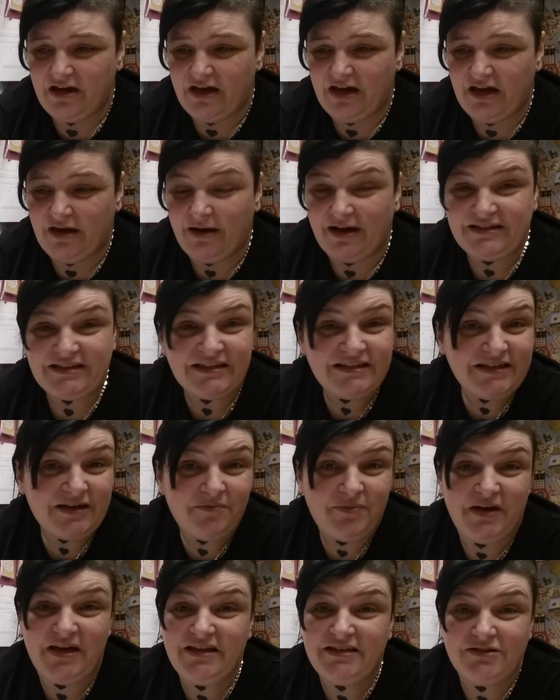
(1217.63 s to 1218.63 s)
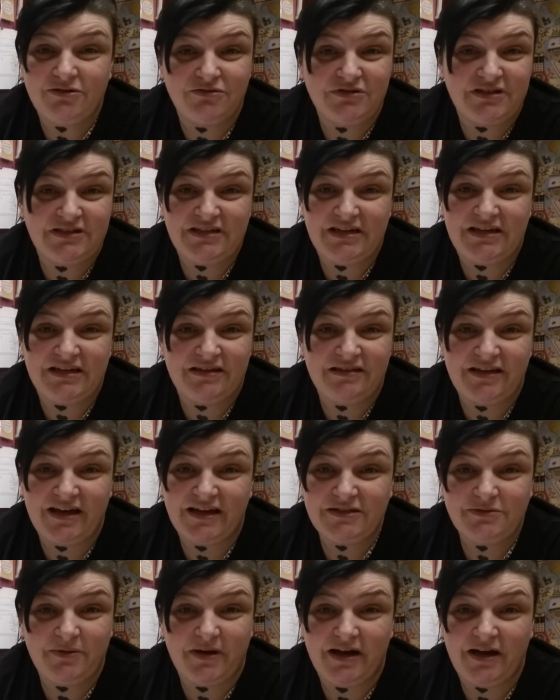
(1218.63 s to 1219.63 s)
Uh, I didn't get paid till today.
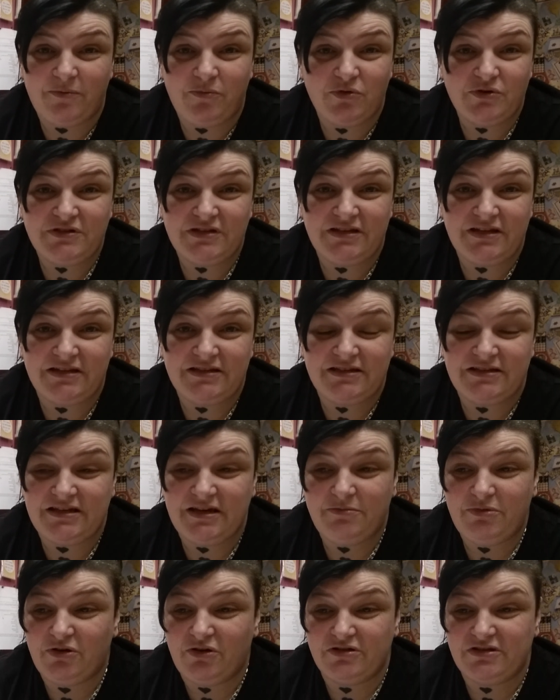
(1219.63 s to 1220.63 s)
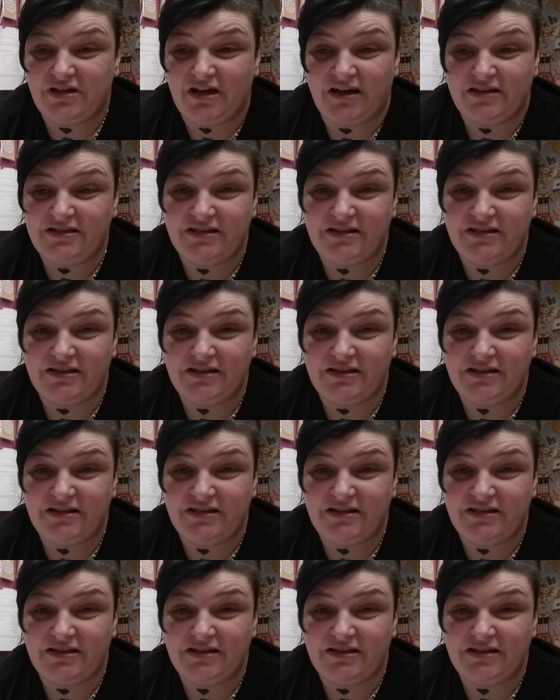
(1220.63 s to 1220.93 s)
That's why I posted it today because I